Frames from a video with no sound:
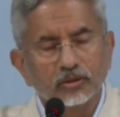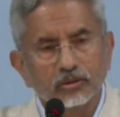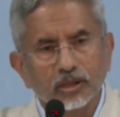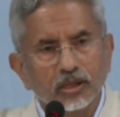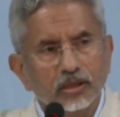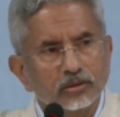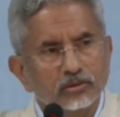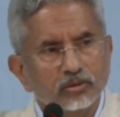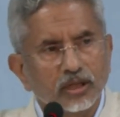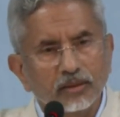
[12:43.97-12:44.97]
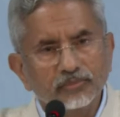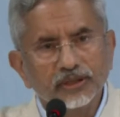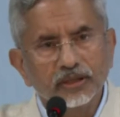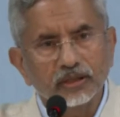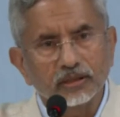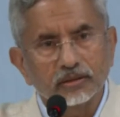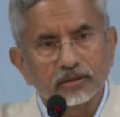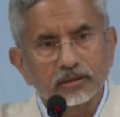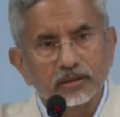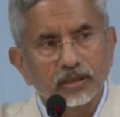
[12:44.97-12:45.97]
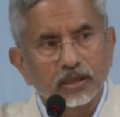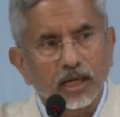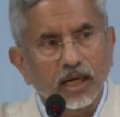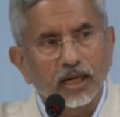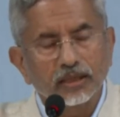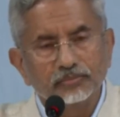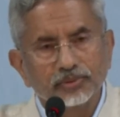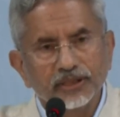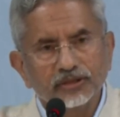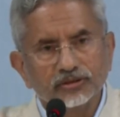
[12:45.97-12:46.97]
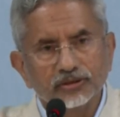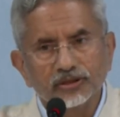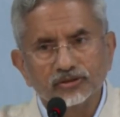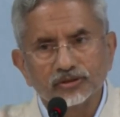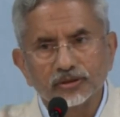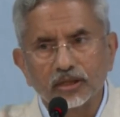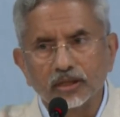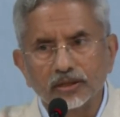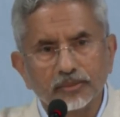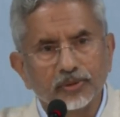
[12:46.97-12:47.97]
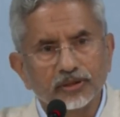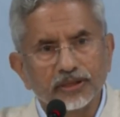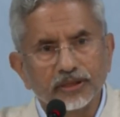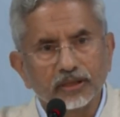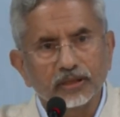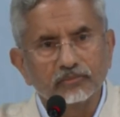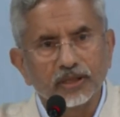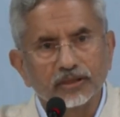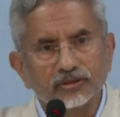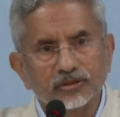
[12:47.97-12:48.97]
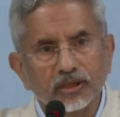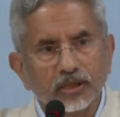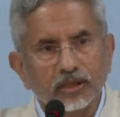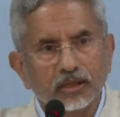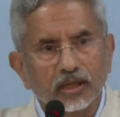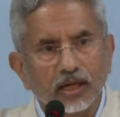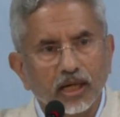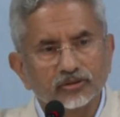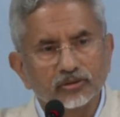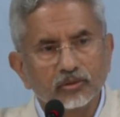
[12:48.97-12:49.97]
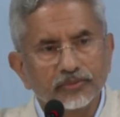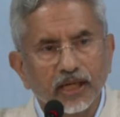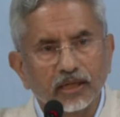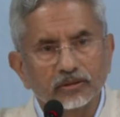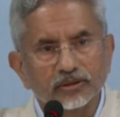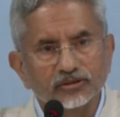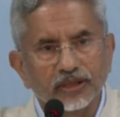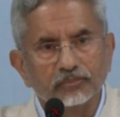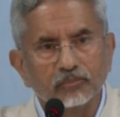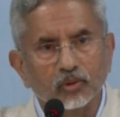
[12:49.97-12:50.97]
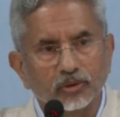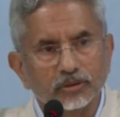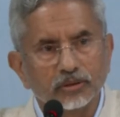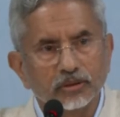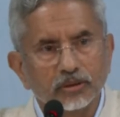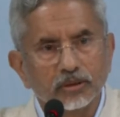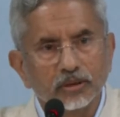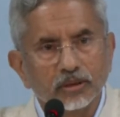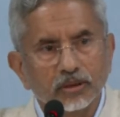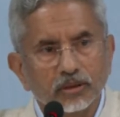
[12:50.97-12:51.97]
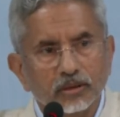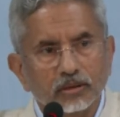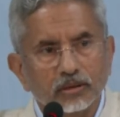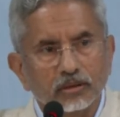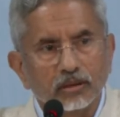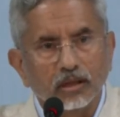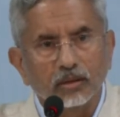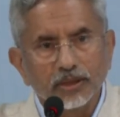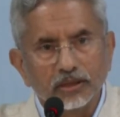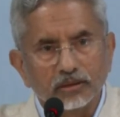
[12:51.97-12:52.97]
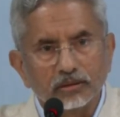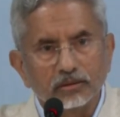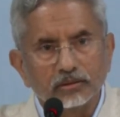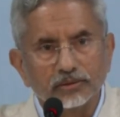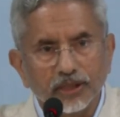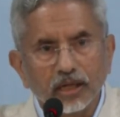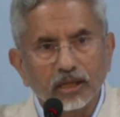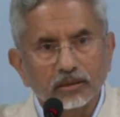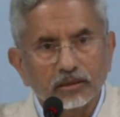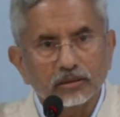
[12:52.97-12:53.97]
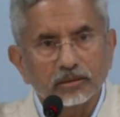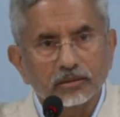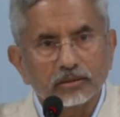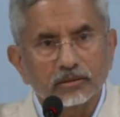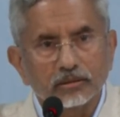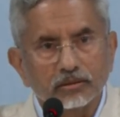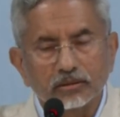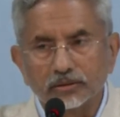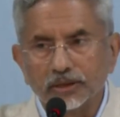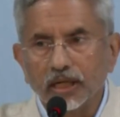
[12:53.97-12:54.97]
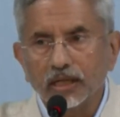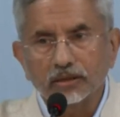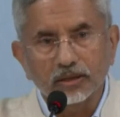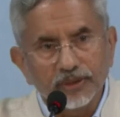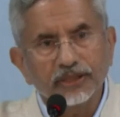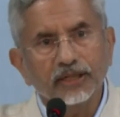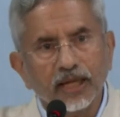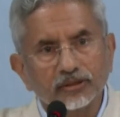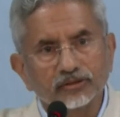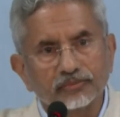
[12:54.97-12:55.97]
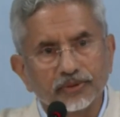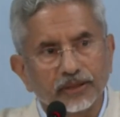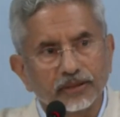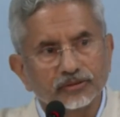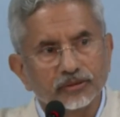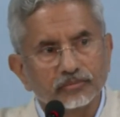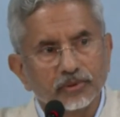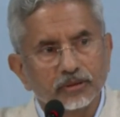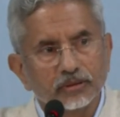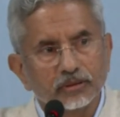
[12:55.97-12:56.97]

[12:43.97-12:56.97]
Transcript: So to come here and preach these uh, hypocritical birds uh, as though we are on the same boat, I mean, they are, uh, they are committing acts of terrorism.